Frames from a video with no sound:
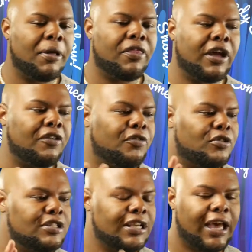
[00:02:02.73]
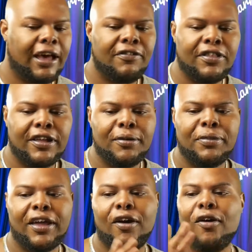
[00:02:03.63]
and thankful to have them.
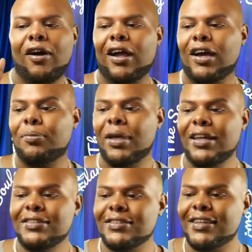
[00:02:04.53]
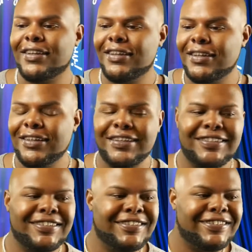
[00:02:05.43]
They are
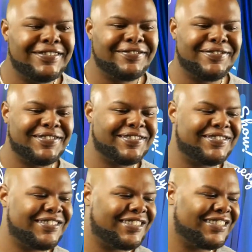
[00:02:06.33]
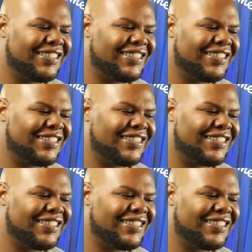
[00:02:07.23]
amazing.